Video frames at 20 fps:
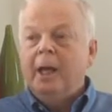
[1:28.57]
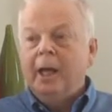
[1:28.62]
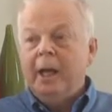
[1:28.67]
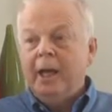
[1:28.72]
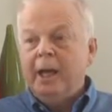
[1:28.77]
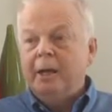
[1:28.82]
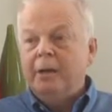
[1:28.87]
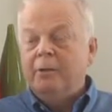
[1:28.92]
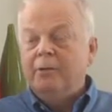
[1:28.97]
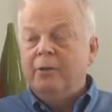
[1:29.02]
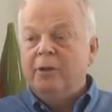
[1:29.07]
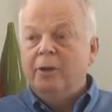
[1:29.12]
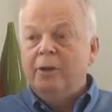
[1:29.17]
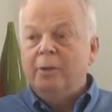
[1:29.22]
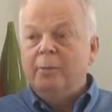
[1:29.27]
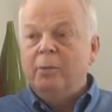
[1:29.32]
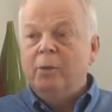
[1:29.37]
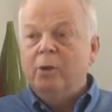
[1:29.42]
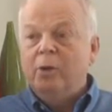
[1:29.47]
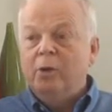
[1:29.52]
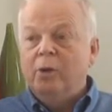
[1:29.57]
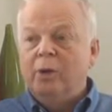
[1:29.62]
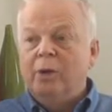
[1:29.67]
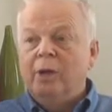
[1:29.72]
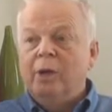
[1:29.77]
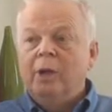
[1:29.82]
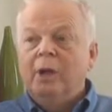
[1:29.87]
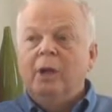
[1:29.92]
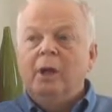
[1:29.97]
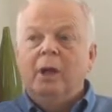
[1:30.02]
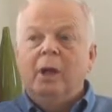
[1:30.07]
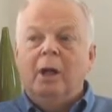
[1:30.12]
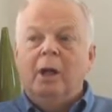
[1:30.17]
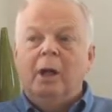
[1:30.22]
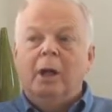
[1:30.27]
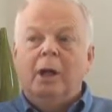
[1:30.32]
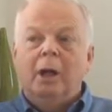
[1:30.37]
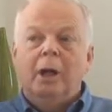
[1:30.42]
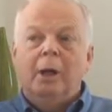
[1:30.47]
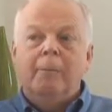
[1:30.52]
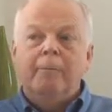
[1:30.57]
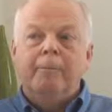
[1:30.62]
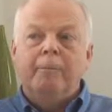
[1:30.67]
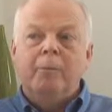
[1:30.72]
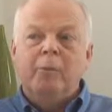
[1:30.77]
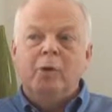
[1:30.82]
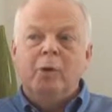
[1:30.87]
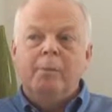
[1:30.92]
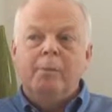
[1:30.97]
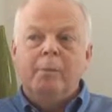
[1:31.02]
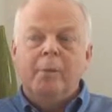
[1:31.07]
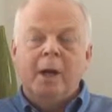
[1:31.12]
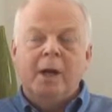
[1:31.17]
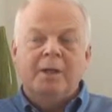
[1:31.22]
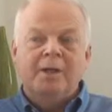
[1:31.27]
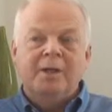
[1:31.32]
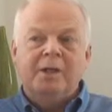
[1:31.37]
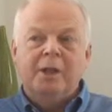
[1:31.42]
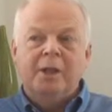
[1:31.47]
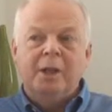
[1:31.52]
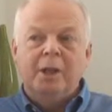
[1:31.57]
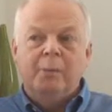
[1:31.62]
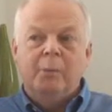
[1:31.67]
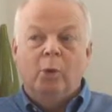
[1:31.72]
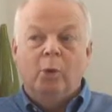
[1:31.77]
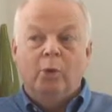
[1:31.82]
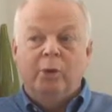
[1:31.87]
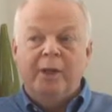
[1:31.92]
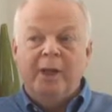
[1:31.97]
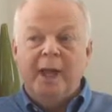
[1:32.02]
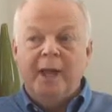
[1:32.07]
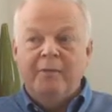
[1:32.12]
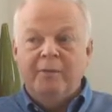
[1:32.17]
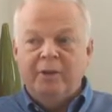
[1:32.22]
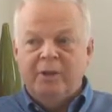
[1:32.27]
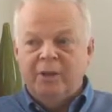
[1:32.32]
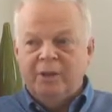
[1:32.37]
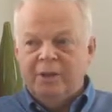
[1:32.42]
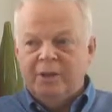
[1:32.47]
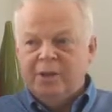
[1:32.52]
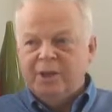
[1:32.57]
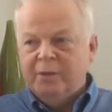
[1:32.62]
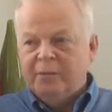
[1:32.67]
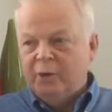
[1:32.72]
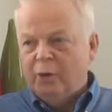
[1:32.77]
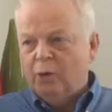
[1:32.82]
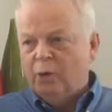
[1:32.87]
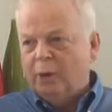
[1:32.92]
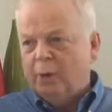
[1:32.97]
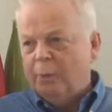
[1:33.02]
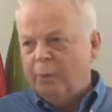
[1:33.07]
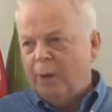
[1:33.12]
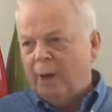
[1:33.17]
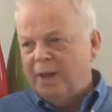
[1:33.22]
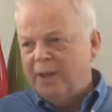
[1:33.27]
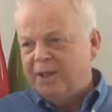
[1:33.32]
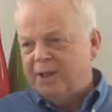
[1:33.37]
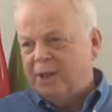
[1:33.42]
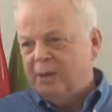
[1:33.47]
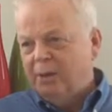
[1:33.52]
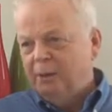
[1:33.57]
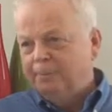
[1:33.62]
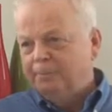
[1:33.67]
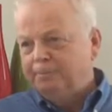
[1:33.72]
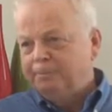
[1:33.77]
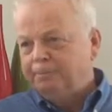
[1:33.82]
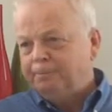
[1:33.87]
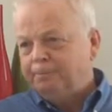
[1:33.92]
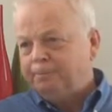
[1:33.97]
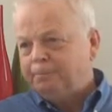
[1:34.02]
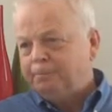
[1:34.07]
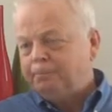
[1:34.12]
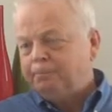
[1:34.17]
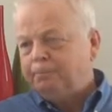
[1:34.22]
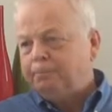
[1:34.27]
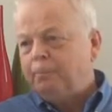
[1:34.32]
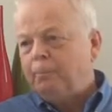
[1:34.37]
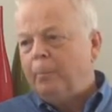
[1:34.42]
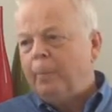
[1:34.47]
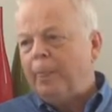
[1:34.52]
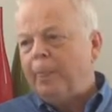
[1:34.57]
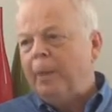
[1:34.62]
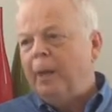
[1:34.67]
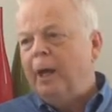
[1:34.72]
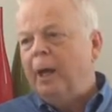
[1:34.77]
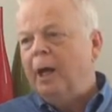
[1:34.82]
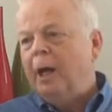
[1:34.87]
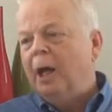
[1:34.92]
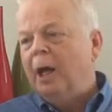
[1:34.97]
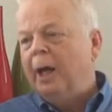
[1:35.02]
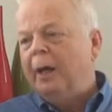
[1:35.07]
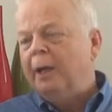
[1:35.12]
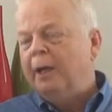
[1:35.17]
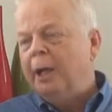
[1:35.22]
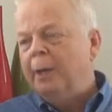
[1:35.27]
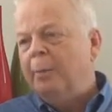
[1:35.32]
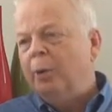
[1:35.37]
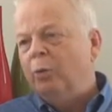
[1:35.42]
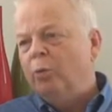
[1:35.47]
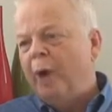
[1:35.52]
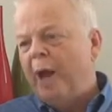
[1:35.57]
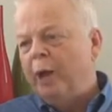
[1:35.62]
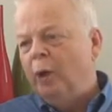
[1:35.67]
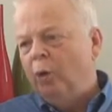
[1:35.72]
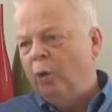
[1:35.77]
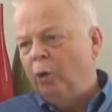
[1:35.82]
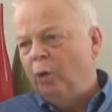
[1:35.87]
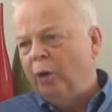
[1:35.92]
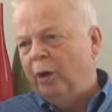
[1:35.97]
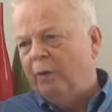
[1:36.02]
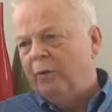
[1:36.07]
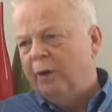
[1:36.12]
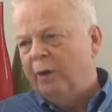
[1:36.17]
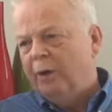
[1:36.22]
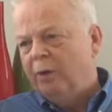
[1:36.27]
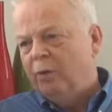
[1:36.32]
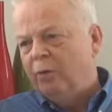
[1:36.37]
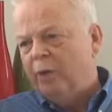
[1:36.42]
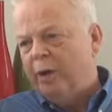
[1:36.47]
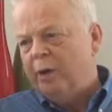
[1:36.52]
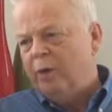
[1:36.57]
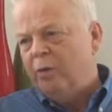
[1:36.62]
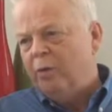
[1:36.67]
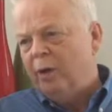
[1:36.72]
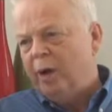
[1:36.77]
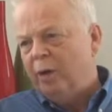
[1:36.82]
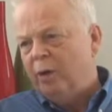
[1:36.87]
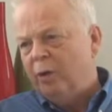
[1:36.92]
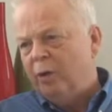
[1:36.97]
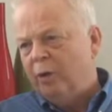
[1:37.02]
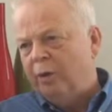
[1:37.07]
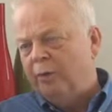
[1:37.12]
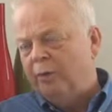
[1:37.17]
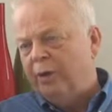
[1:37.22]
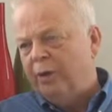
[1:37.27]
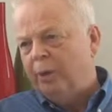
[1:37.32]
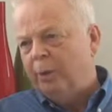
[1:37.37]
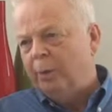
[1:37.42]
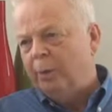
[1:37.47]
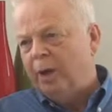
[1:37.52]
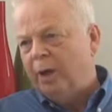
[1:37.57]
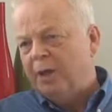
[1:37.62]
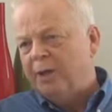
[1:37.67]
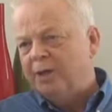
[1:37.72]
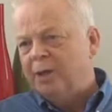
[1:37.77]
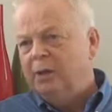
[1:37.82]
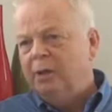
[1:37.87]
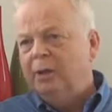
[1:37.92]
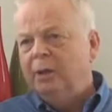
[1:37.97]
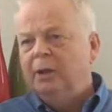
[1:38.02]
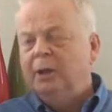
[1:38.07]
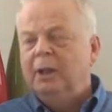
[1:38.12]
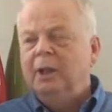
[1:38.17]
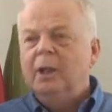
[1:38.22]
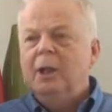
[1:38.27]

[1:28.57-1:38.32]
And furthermore, you must keep all the evidence of your appraisal and keep a record of it, a written record of the appraisal,